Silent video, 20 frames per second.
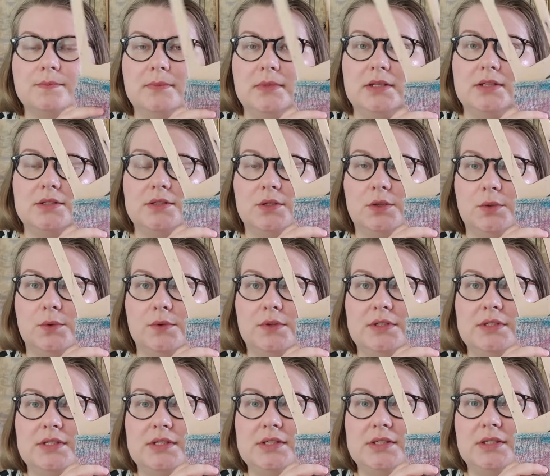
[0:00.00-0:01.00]
And so
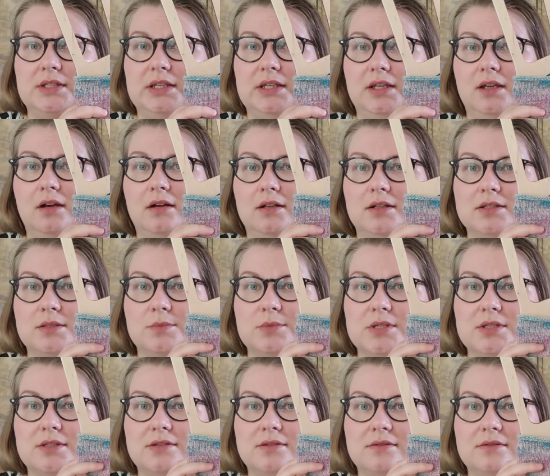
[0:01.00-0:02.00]
this is the
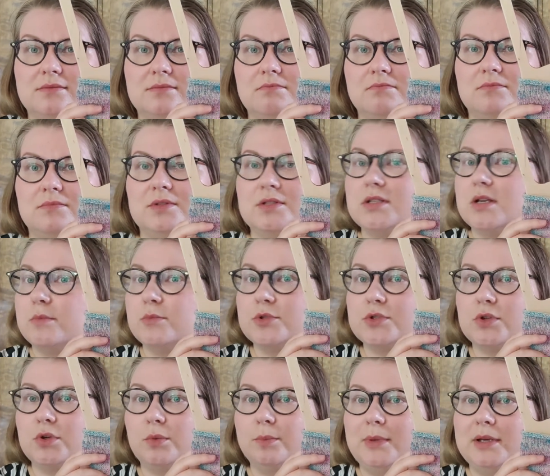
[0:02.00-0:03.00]
ultimate summer
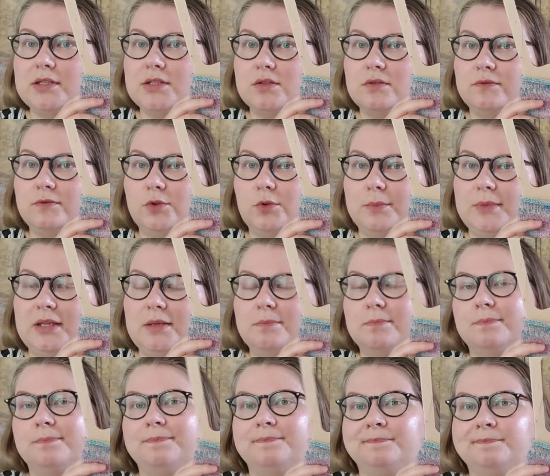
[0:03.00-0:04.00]
sock pattern for me.
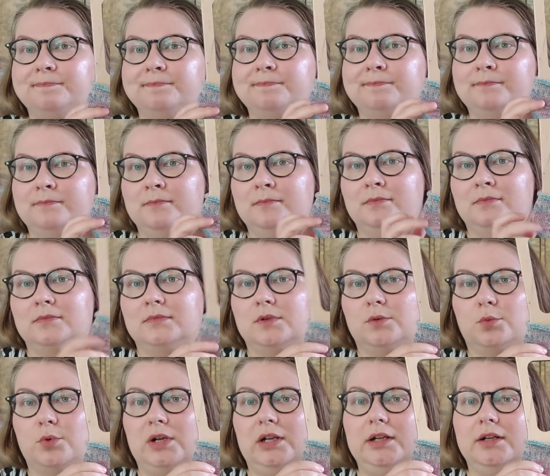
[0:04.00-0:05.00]

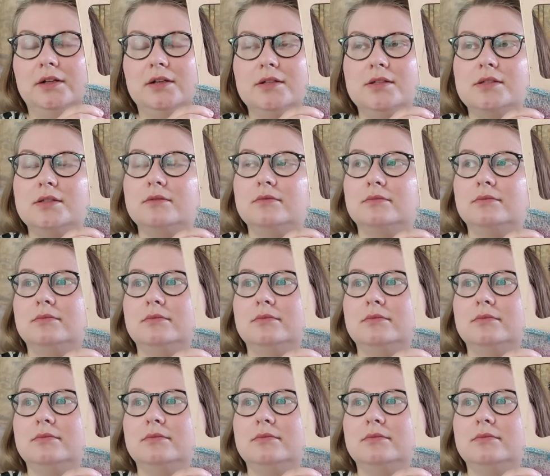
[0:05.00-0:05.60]
Really nice.